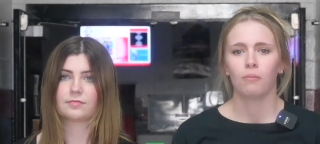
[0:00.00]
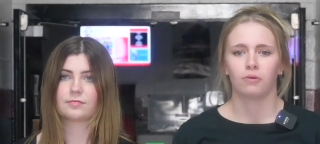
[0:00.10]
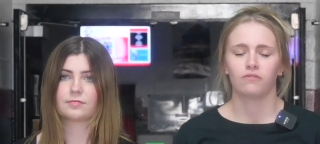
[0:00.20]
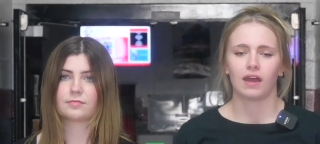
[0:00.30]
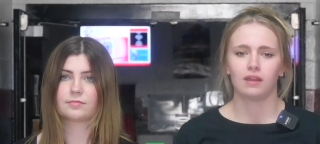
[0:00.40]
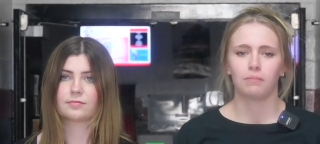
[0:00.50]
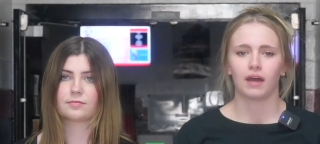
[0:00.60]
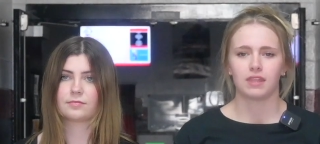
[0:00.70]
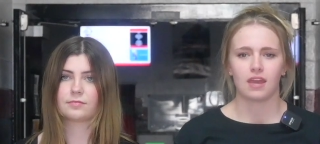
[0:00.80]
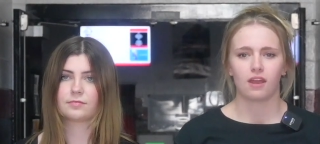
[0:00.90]
Speaker 1: provided by
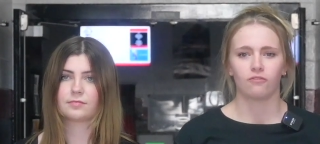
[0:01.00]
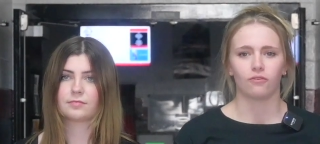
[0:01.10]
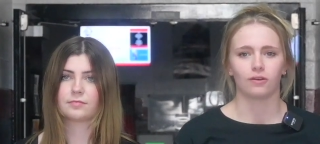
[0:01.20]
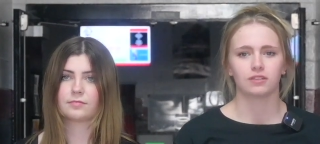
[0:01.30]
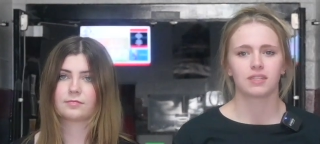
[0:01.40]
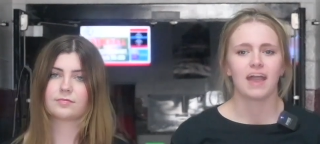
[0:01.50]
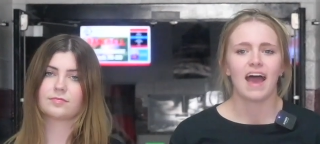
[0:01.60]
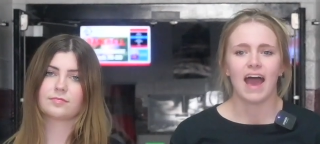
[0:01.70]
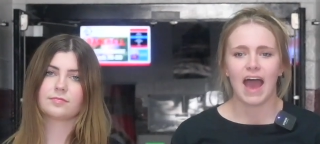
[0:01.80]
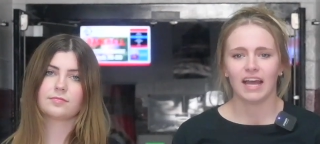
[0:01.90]
the Air Force.
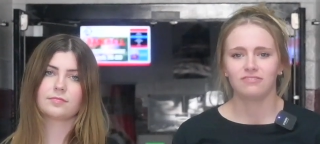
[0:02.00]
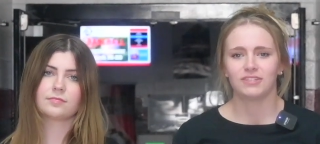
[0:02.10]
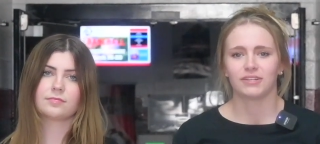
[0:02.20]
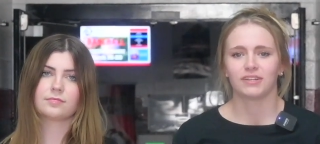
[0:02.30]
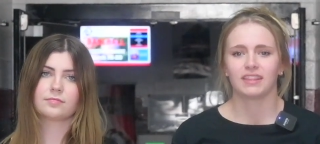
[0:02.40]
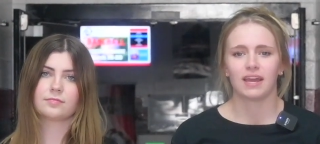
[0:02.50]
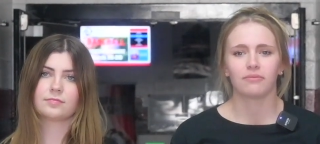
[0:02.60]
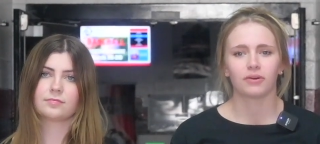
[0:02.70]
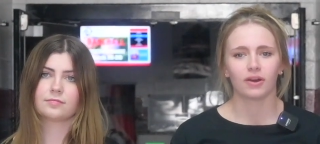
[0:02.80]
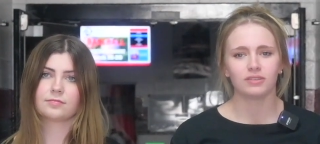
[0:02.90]
After, they will
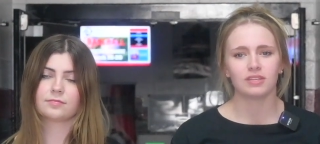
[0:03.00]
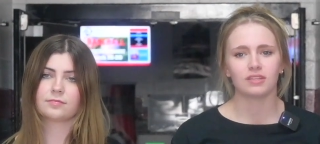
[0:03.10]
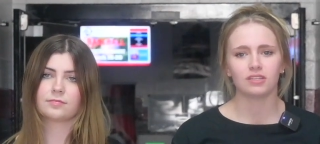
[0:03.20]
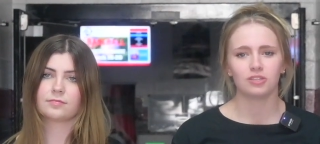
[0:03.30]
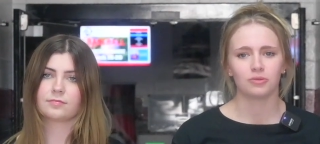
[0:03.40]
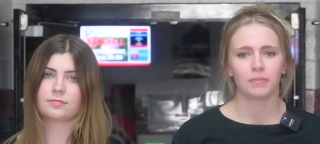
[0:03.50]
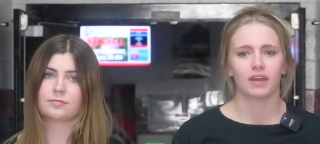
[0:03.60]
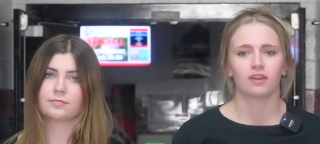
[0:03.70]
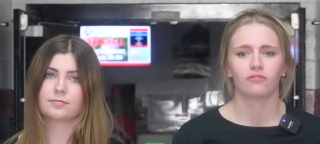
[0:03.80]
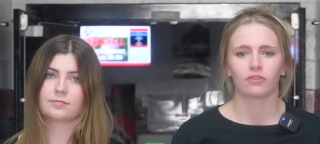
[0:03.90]
go to the
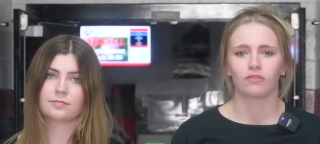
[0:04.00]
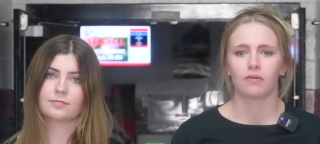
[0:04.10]
shoemaker for the